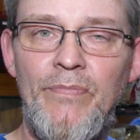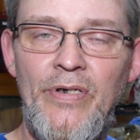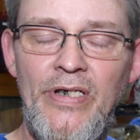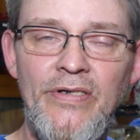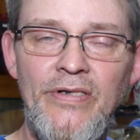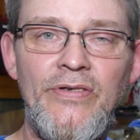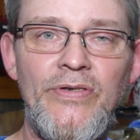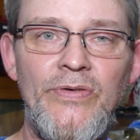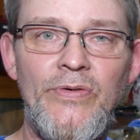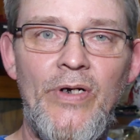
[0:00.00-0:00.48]

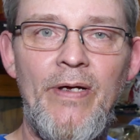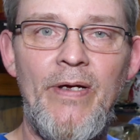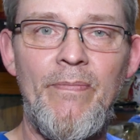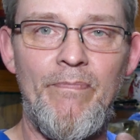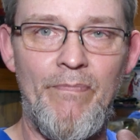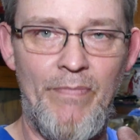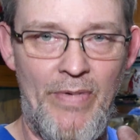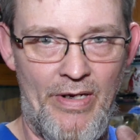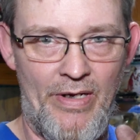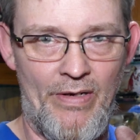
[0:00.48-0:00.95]
pinstripe
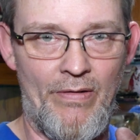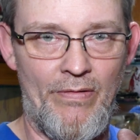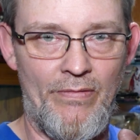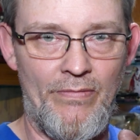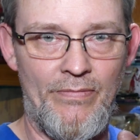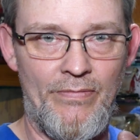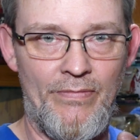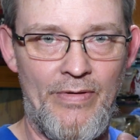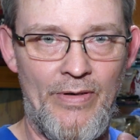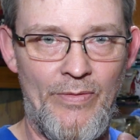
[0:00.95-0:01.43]
male
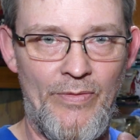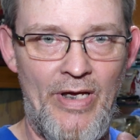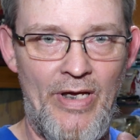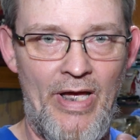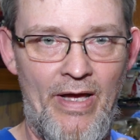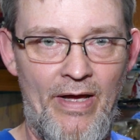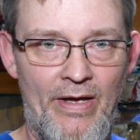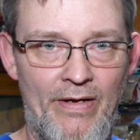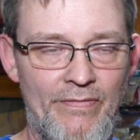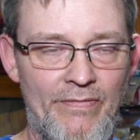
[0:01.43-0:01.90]
that we
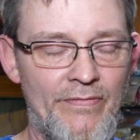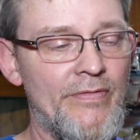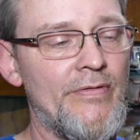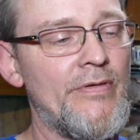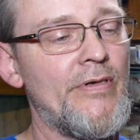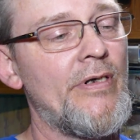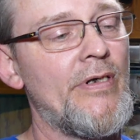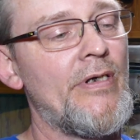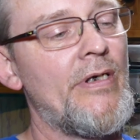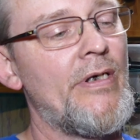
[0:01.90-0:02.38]
have.
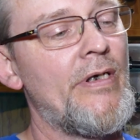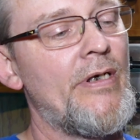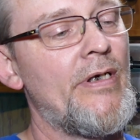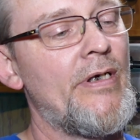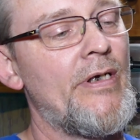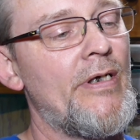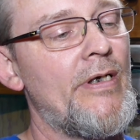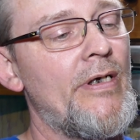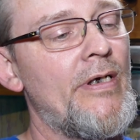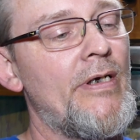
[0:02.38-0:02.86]

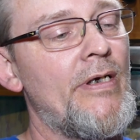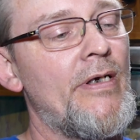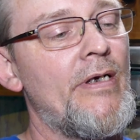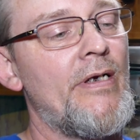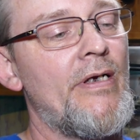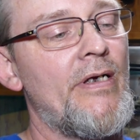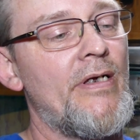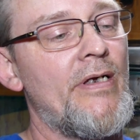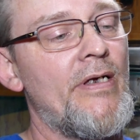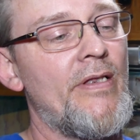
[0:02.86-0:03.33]

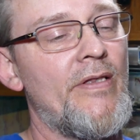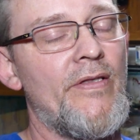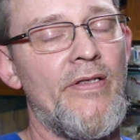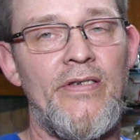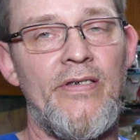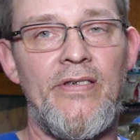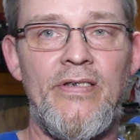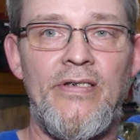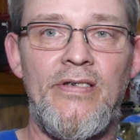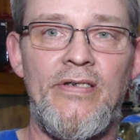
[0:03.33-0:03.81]

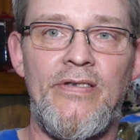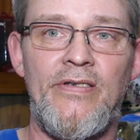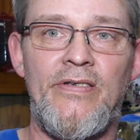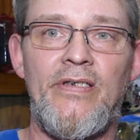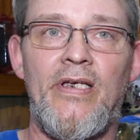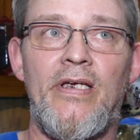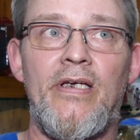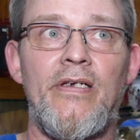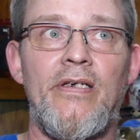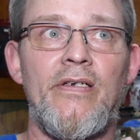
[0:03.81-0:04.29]
This
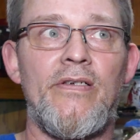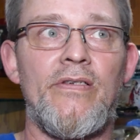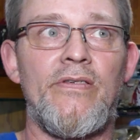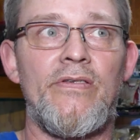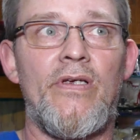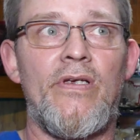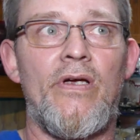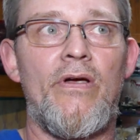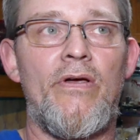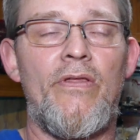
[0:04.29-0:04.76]
is
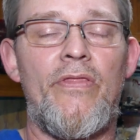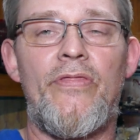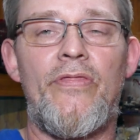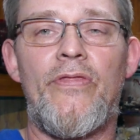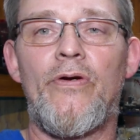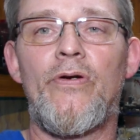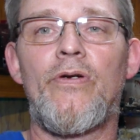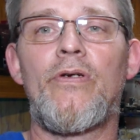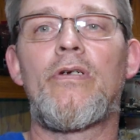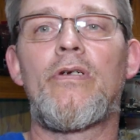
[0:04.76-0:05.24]
his
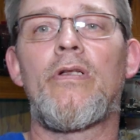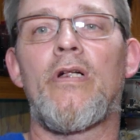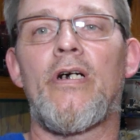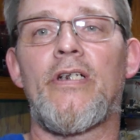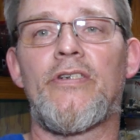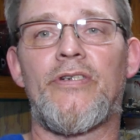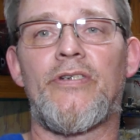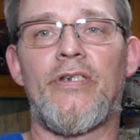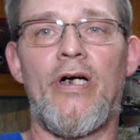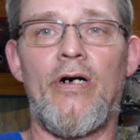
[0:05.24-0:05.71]
third
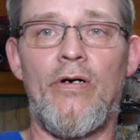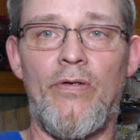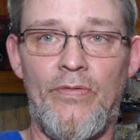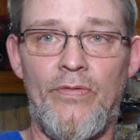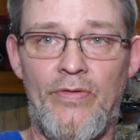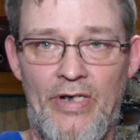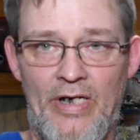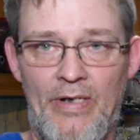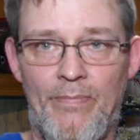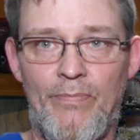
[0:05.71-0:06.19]
clutch now
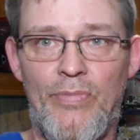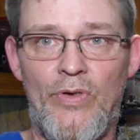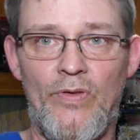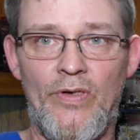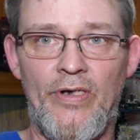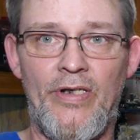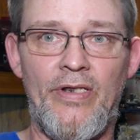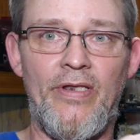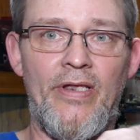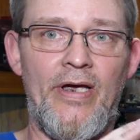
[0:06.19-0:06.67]
that I'm
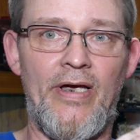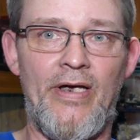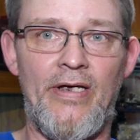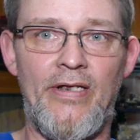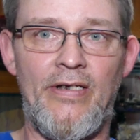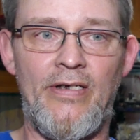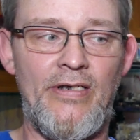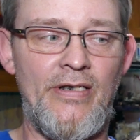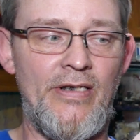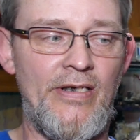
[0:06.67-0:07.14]
pulling
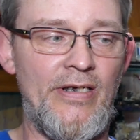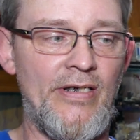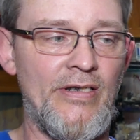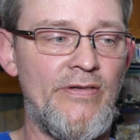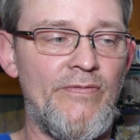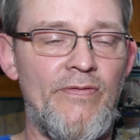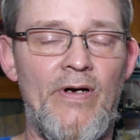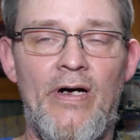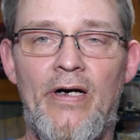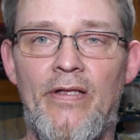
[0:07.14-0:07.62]
that he has
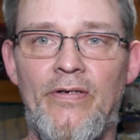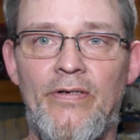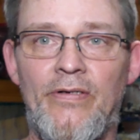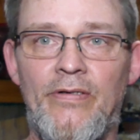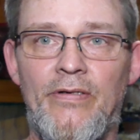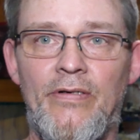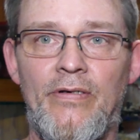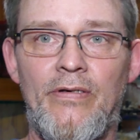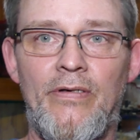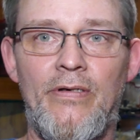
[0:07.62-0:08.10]
fathered.